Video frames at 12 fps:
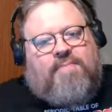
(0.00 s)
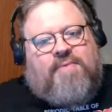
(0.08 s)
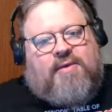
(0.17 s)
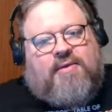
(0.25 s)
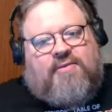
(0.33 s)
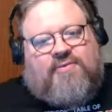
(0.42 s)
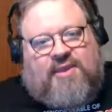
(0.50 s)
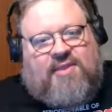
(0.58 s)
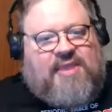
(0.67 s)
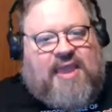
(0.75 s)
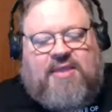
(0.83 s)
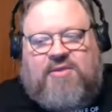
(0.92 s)
because
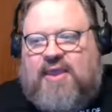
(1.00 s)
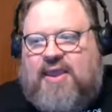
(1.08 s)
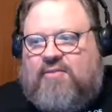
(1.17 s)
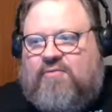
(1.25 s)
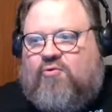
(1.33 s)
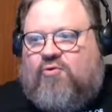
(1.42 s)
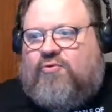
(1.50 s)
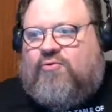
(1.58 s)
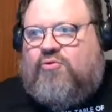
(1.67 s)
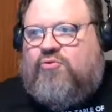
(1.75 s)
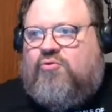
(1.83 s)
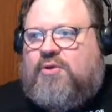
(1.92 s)
in that you had, of
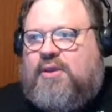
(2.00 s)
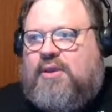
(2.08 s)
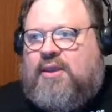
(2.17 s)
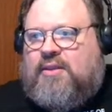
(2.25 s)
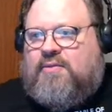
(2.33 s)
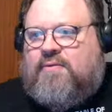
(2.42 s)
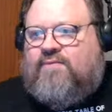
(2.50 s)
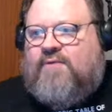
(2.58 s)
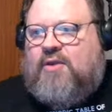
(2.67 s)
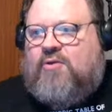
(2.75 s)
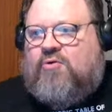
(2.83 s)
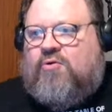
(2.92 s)
course, Luke and
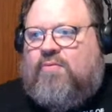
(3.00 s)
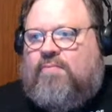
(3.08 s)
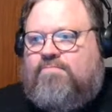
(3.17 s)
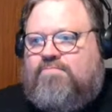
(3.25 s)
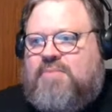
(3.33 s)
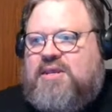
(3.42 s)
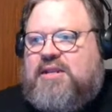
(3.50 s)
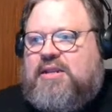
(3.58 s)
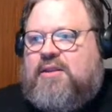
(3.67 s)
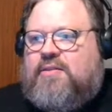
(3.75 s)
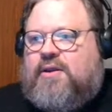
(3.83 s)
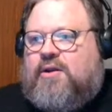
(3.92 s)
Vader
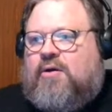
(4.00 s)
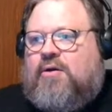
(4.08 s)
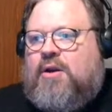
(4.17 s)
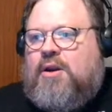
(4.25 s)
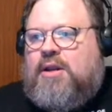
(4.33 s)
meeting in there.